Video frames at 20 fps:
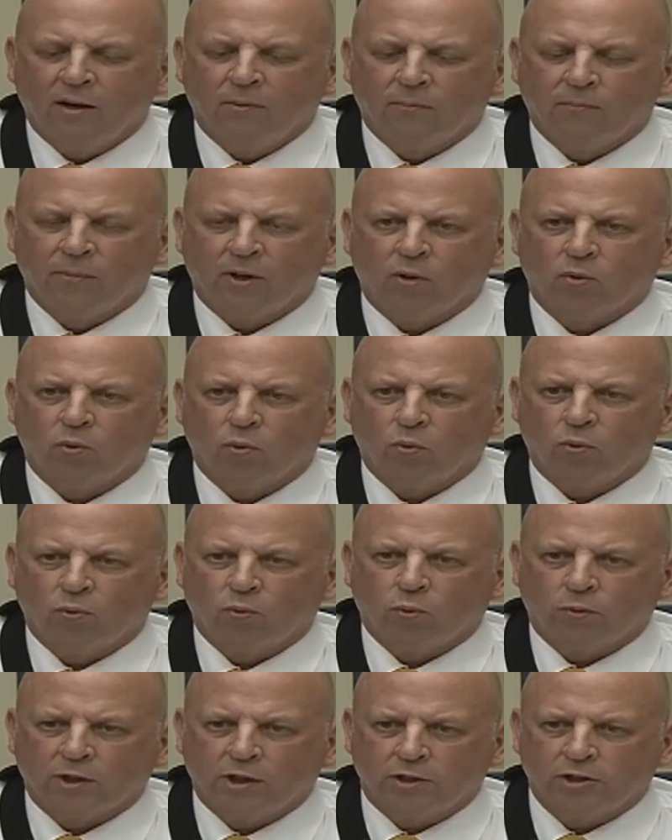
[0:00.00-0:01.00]

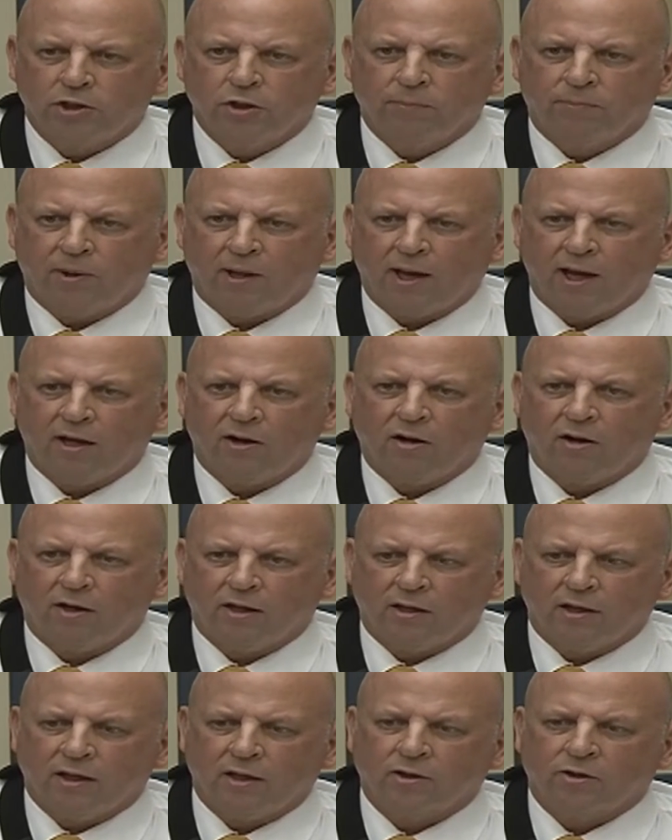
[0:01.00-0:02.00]
But did you plan
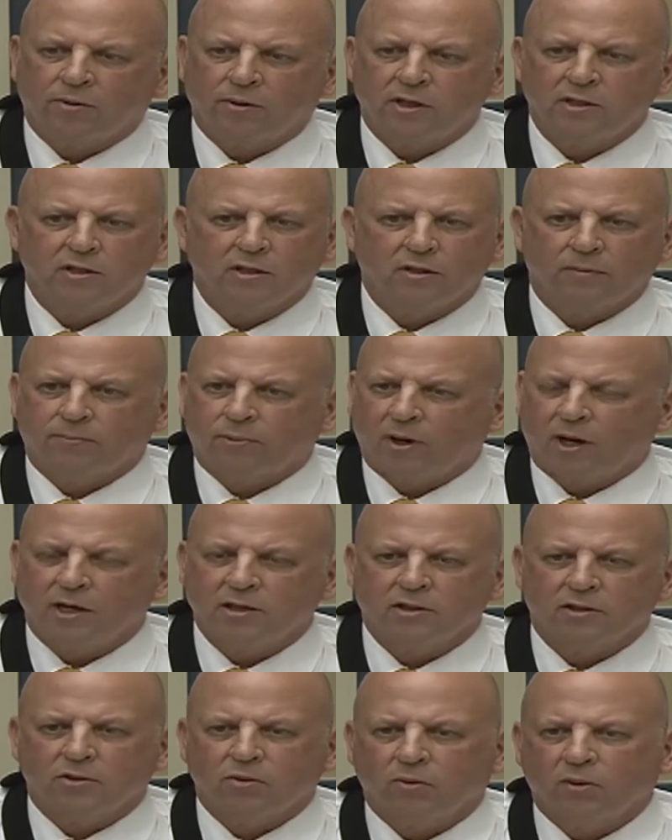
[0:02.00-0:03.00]
on increasing the
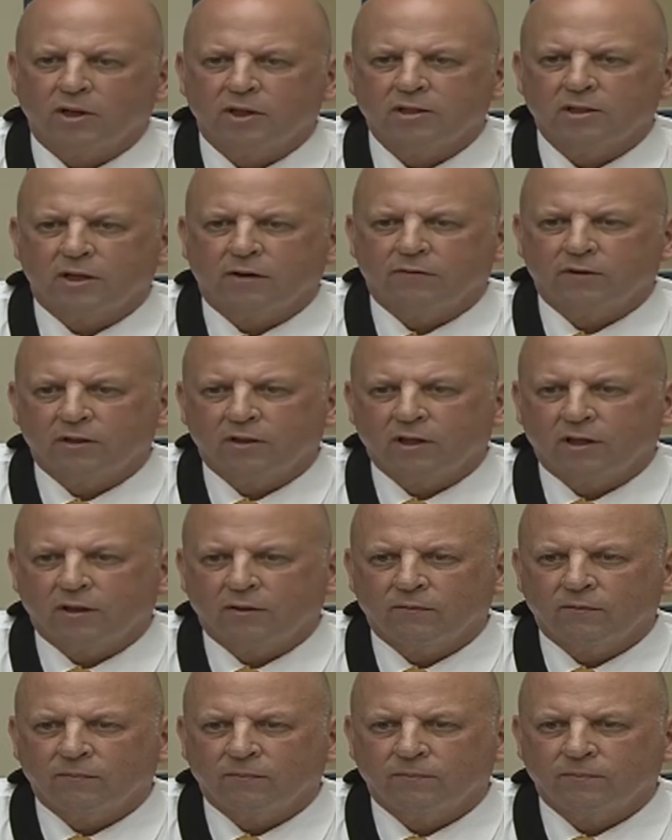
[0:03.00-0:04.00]
price in
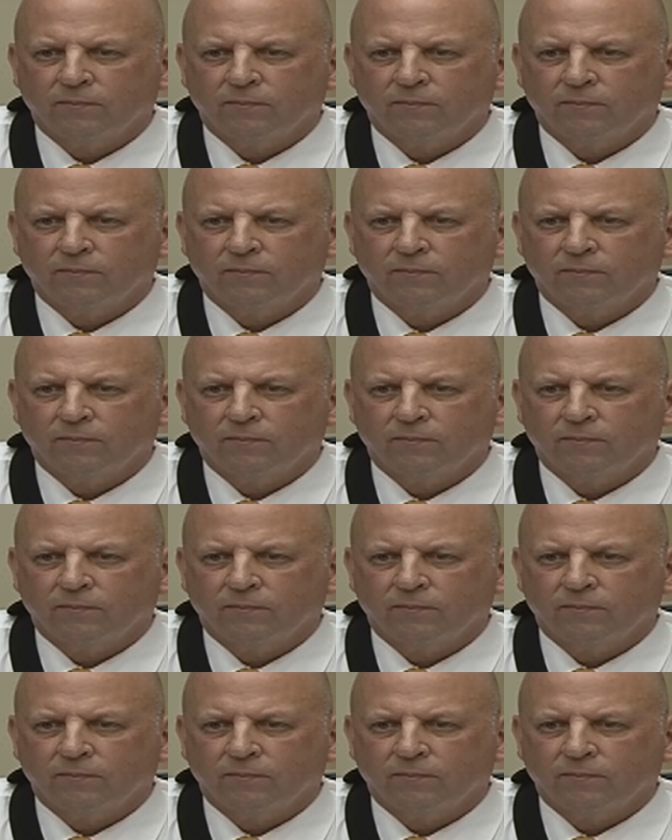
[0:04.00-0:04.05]
2017?